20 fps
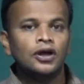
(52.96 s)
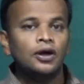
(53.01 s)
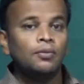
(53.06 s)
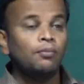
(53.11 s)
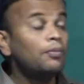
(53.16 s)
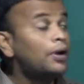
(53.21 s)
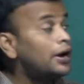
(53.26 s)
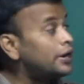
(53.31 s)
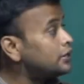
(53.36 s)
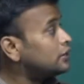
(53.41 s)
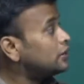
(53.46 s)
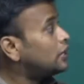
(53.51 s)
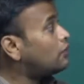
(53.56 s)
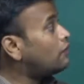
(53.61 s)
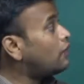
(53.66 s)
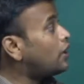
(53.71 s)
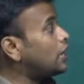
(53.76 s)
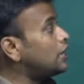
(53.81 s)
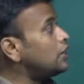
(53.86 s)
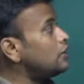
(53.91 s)
But the
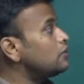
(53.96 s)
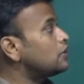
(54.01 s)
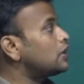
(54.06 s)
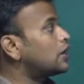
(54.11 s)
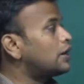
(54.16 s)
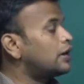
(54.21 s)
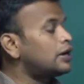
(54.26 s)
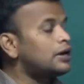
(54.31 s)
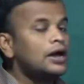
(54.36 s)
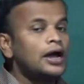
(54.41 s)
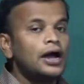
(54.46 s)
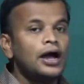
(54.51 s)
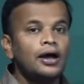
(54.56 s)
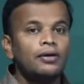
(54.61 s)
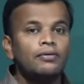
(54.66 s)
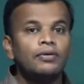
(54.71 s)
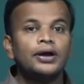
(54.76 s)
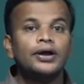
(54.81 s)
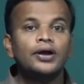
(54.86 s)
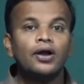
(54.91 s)
value cannot
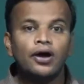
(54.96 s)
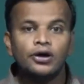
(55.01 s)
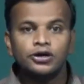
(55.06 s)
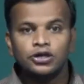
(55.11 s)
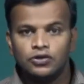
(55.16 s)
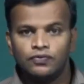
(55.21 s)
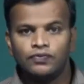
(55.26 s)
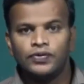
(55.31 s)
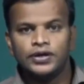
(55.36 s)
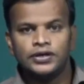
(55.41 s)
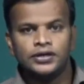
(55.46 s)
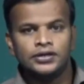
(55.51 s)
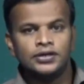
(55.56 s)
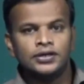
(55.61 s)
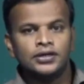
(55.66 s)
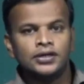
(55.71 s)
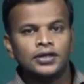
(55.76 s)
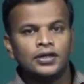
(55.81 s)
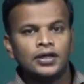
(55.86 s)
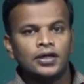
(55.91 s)
have a not defined.
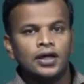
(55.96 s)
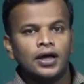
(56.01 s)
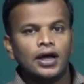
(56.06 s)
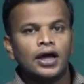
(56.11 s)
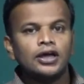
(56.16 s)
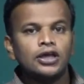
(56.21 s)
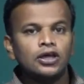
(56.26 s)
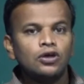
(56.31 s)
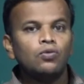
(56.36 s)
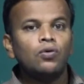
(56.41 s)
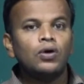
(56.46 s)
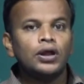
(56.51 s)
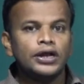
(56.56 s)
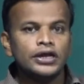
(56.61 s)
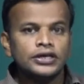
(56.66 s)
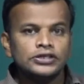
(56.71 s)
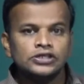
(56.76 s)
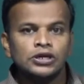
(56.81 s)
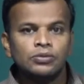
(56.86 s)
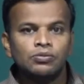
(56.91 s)
I give one
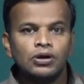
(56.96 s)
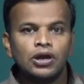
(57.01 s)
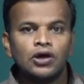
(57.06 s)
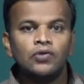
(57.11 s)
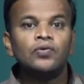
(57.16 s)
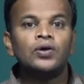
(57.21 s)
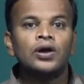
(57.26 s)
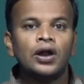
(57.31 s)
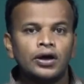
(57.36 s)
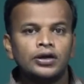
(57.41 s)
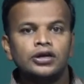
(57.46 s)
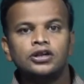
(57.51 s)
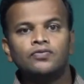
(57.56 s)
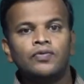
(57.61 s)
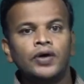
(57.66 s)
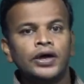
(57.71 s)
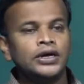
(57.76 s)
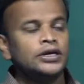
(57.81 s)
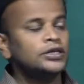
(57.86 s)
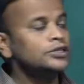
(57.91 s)
example of not
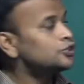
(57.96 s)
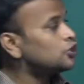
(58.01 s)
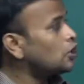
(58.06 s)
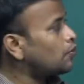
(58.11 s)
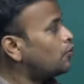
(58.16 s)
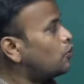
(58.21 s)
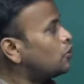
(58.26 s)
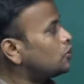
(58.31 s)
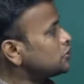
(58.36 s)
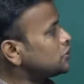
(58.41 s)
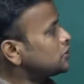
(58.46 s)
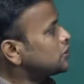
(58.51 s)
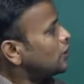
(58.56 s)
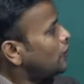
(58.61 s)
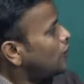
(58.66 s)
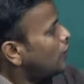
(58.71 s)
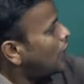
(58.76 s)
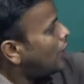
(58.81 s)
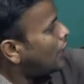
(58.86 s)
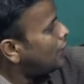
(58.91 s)
defined. Suppose
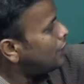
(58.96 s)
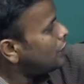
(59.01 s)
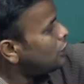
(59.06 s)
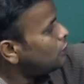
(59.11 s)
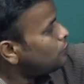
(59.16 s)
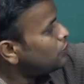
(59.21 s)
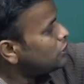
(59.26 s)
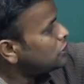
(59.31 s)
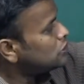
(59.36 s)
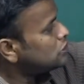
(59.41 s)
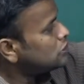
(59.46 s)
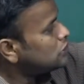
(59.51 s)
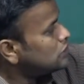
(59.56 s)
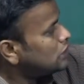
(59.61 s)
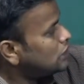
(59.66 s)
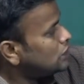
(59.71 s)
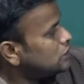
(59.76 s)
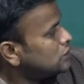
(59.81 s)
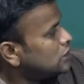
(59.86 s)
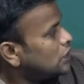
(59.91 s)
I replace this
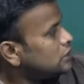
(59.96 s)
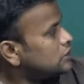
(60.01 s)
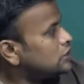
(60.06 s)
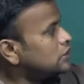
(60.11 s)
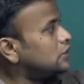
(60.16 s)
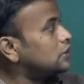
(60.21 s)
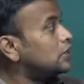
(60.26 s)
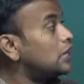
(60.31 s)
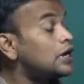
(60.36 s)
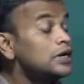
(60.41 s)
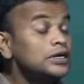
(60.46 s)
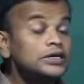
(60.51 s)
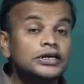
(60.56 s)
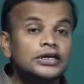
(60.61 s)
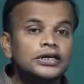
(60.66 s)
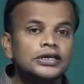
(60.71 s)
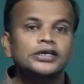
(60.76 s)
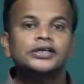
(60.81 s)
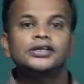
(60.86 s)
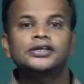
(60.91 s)
x as a 30
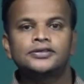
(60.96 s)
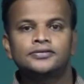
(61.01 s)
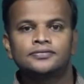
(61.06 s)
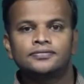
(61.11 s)
degree.